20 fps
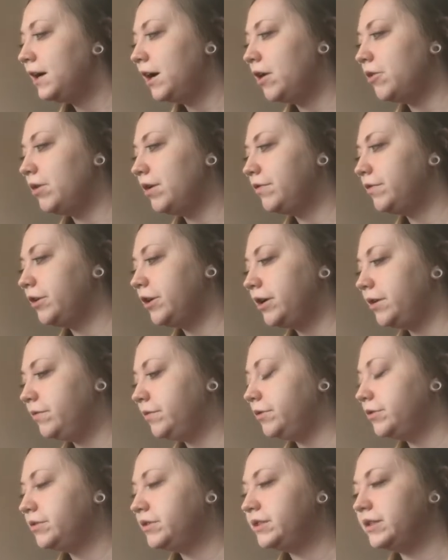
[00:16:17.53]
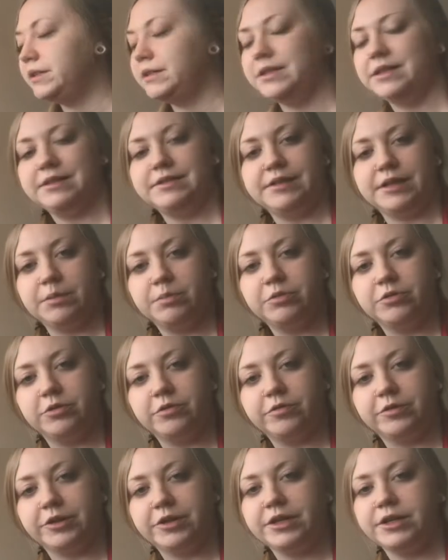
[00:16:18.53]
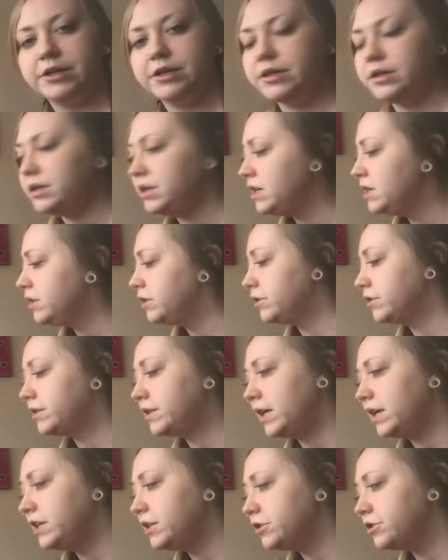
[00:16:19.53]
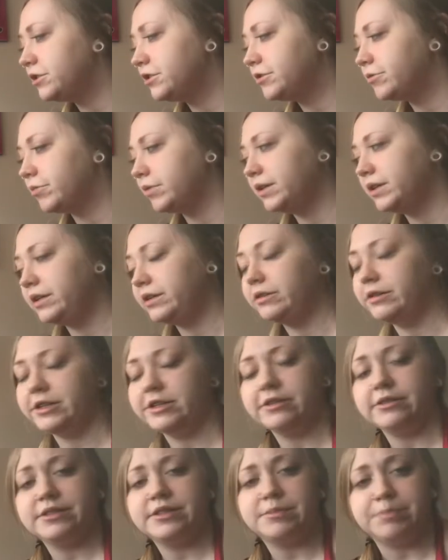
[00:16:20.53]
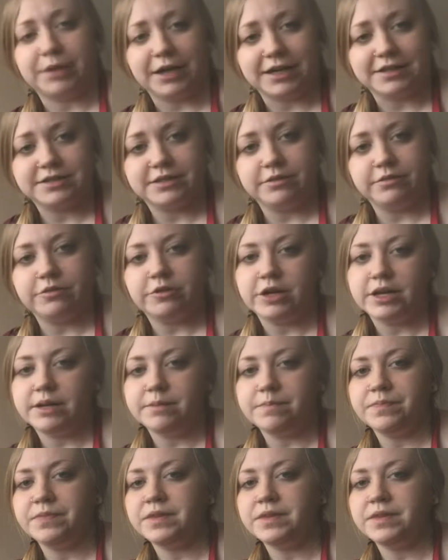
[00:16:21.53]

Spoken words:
However, if you see the example over here, there's kind of just really little spots of white.